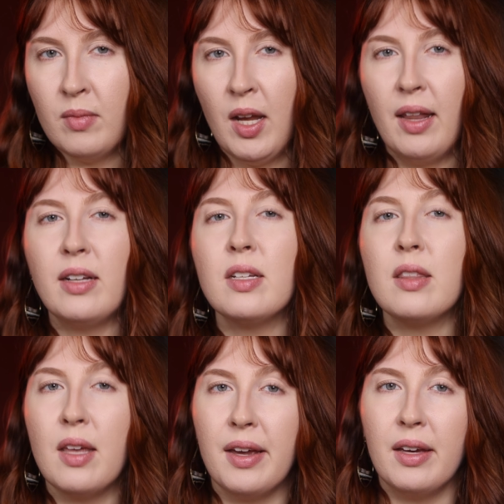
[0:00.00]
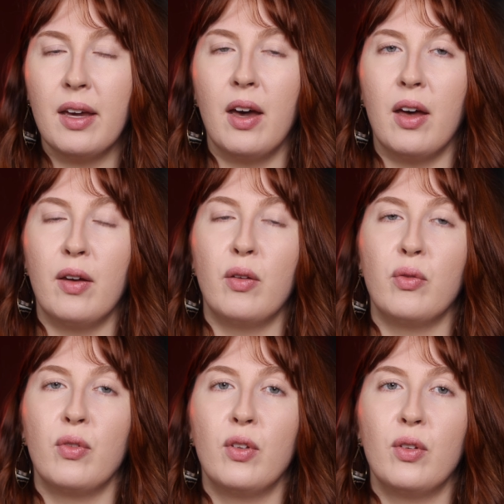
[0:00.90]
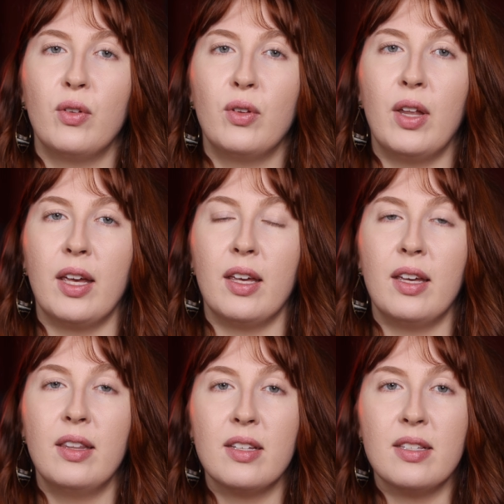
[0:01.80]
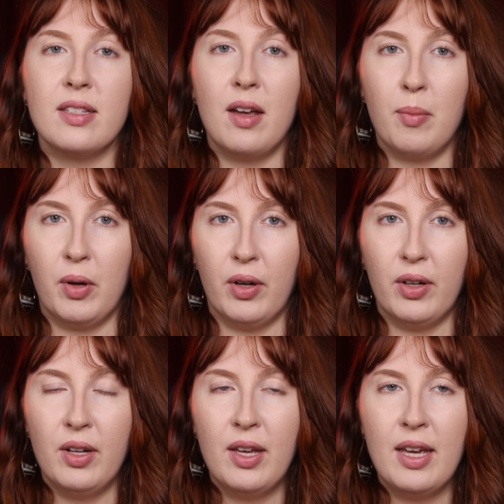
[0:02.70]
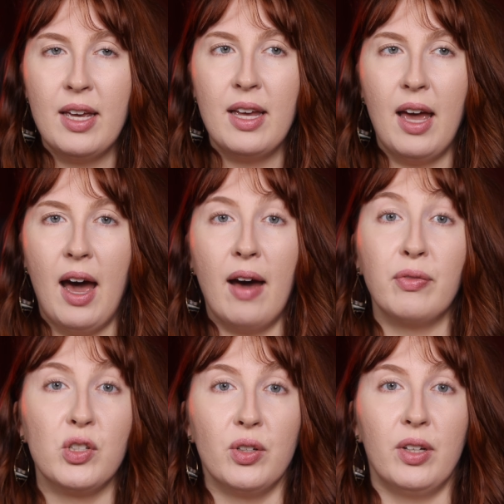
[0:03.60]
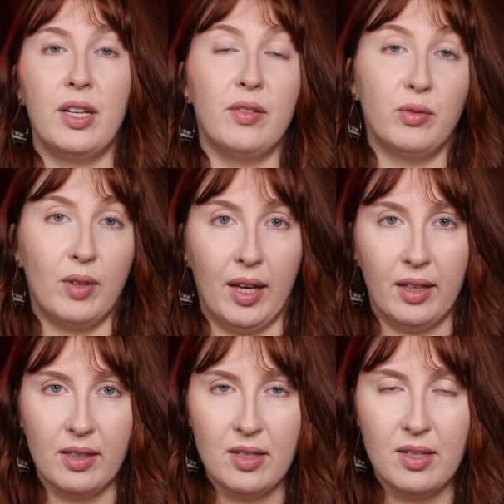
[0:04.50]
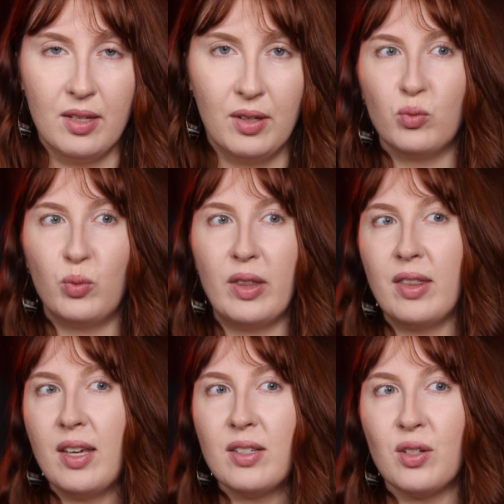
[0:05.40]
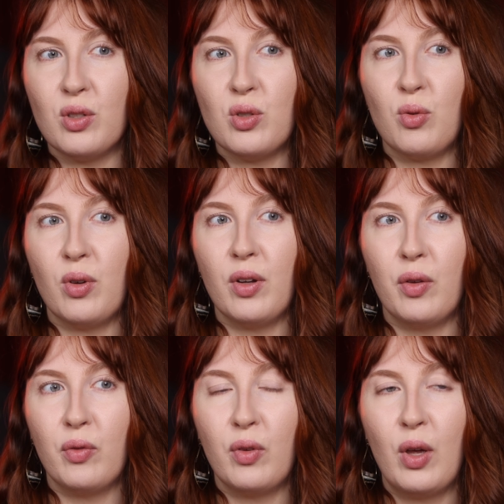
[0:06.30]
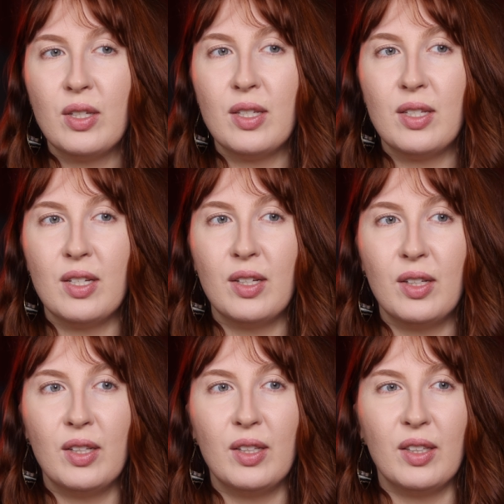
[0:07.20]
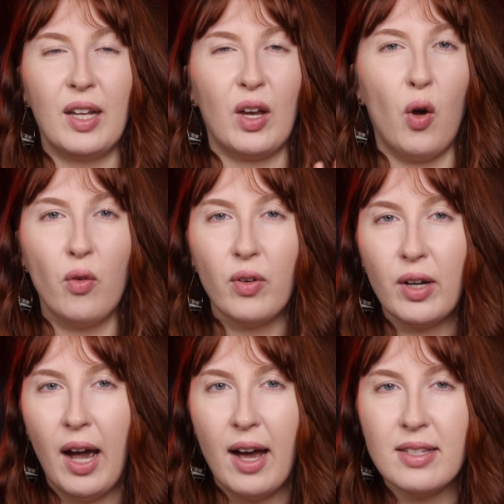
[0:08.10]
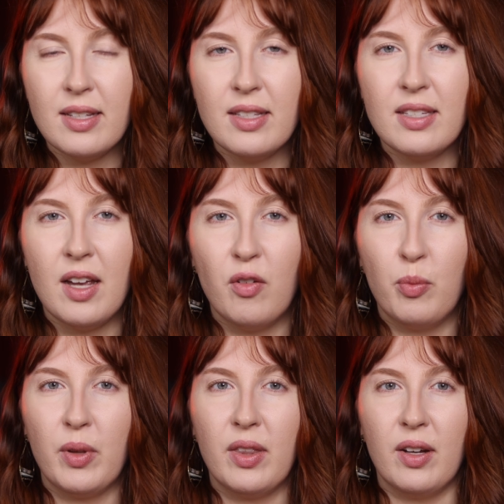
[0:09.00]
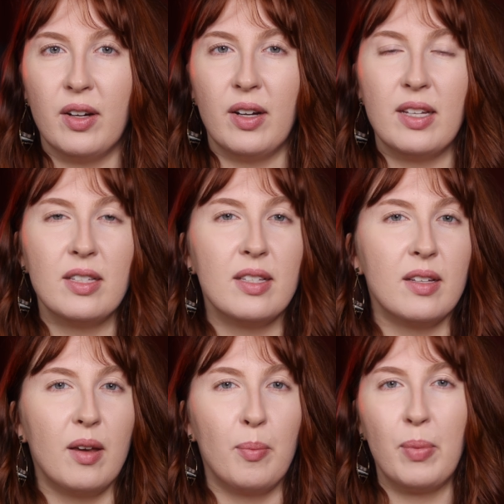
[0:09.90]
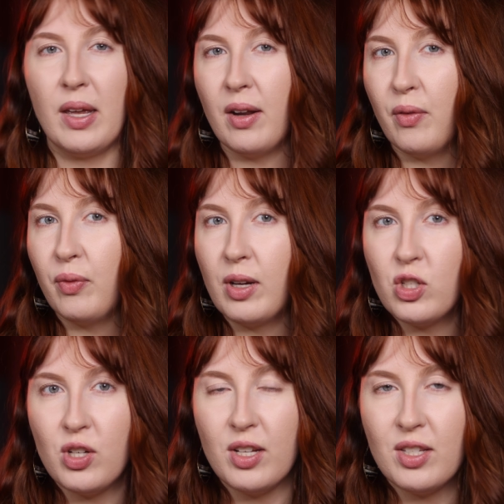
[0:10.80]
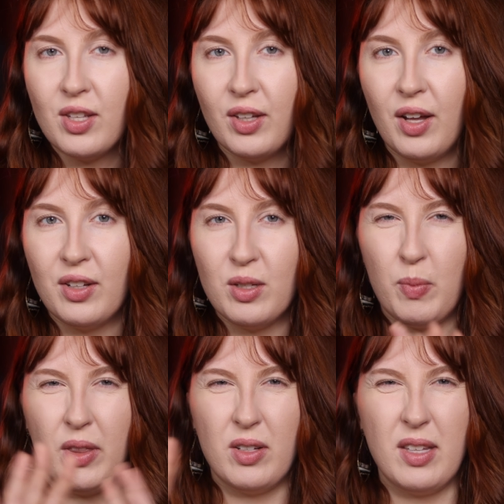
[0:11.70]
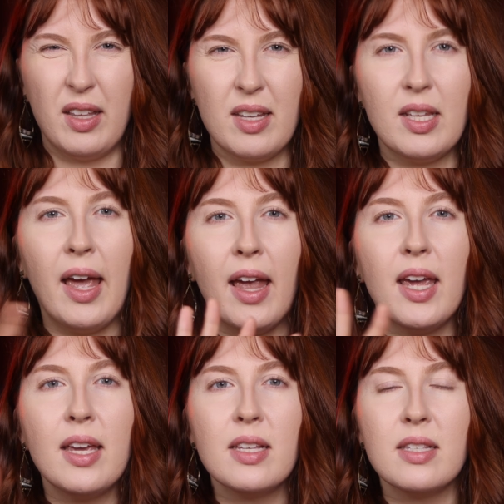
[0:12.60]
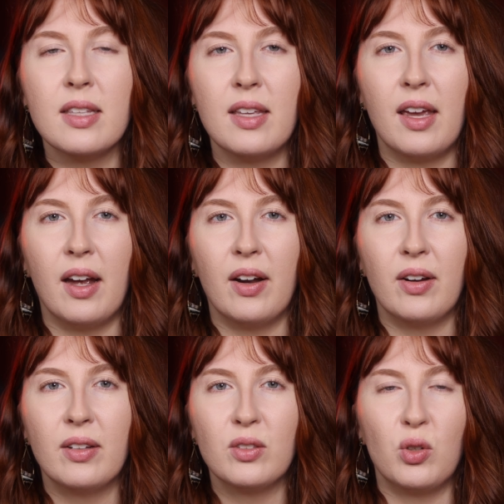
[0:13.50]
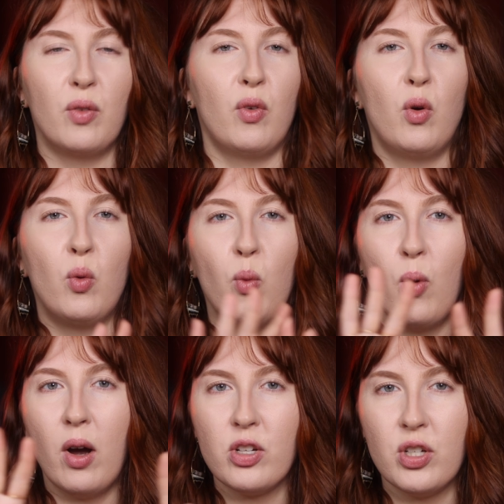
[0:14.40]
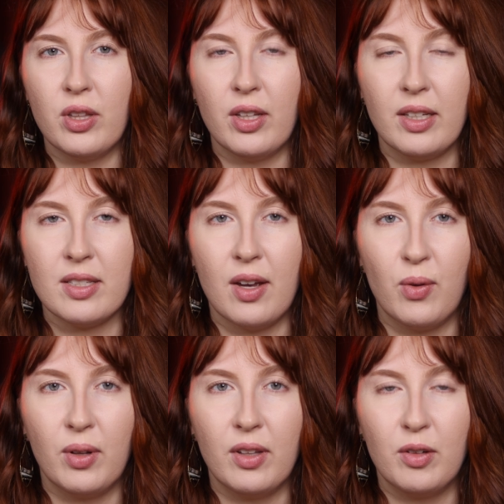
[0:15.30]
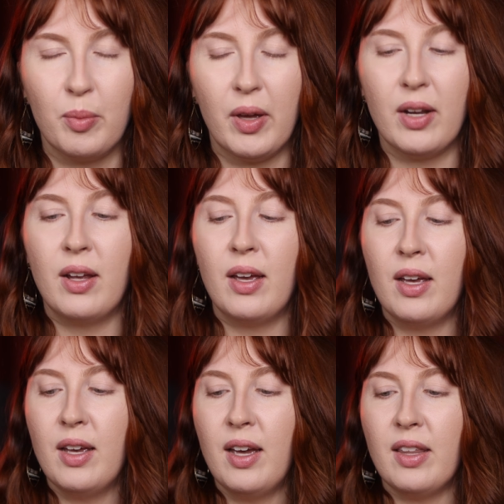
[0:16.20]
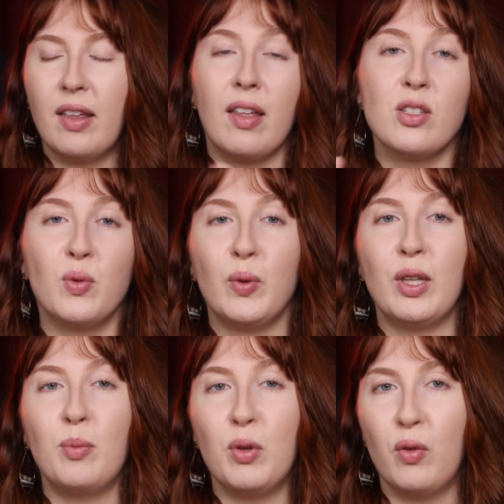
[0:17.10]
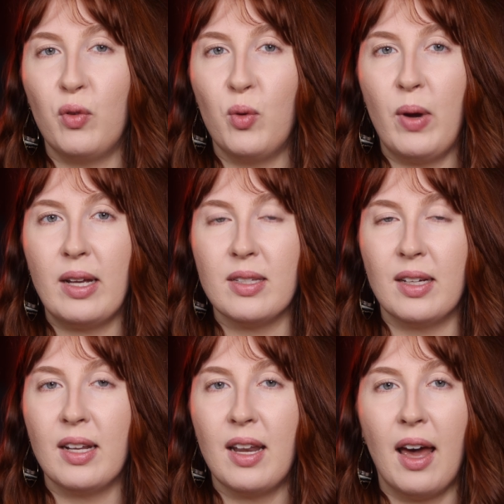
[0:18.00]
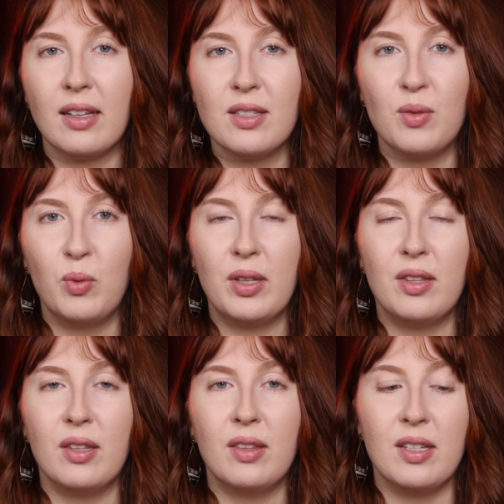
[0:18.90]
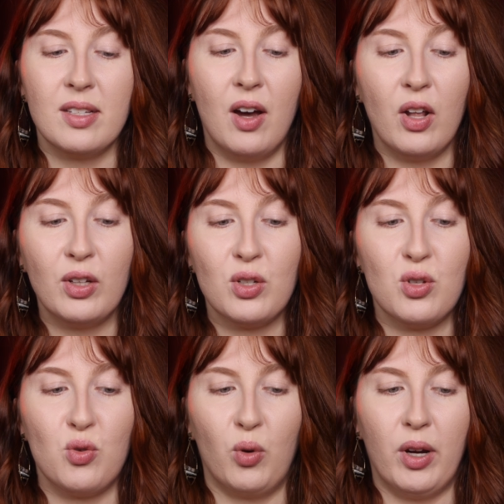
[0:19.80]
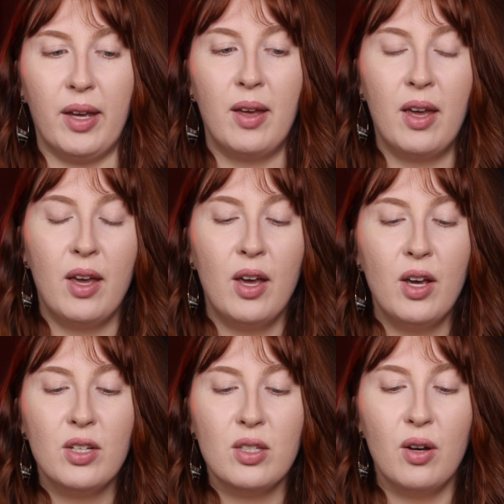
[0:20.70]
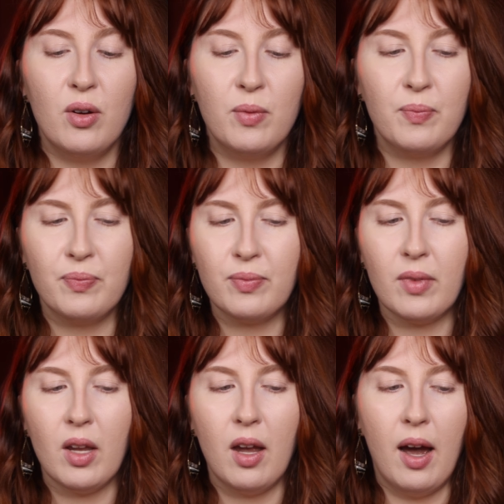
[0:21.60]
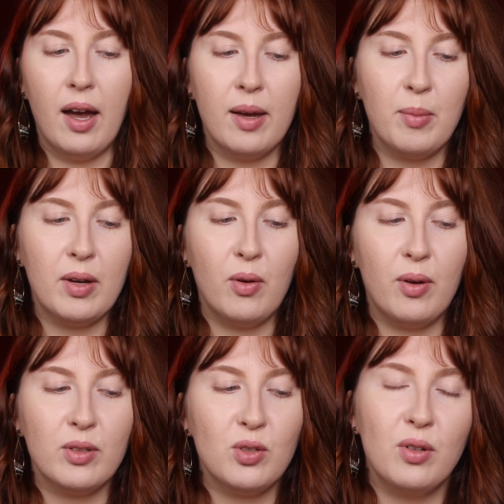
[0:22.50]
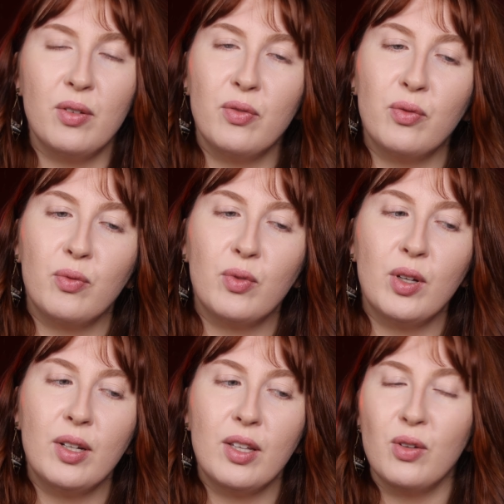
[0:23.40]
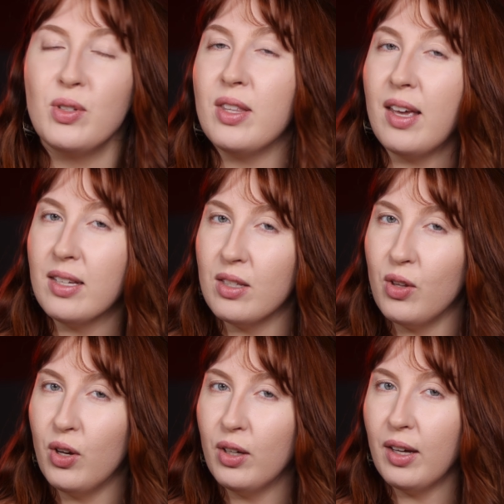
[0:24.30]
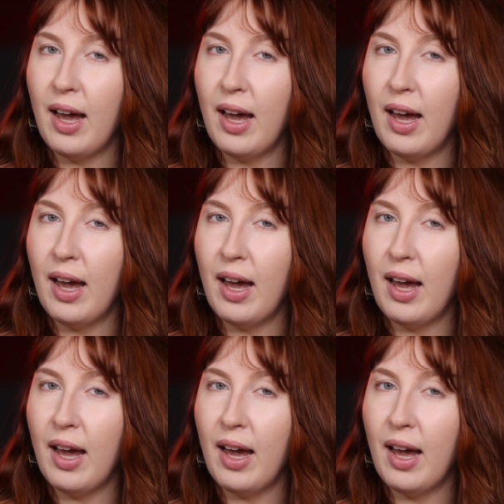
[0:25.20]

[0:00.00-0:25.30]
I like to think of in the summer after it rains, when things are sort of still overcast and stuff, but there is a bit of richness to the colors, but there's this haze in the air, sort of washing things out a little bit. I think that's a really beautiful way to connect with this color story. So I'm sort of going to use this look